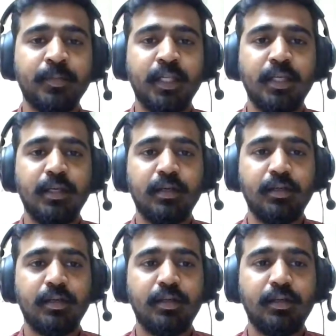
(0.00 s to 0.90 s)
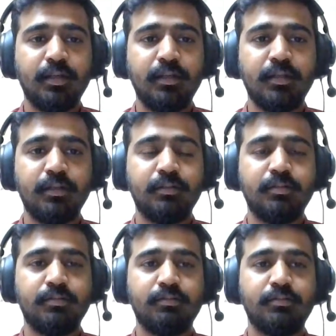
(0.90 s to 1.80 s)

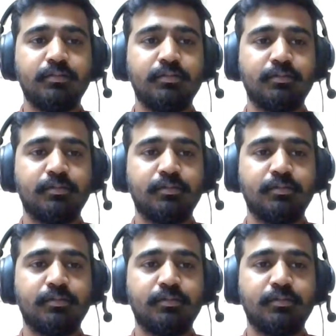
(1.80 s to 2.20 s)
Nothing is said.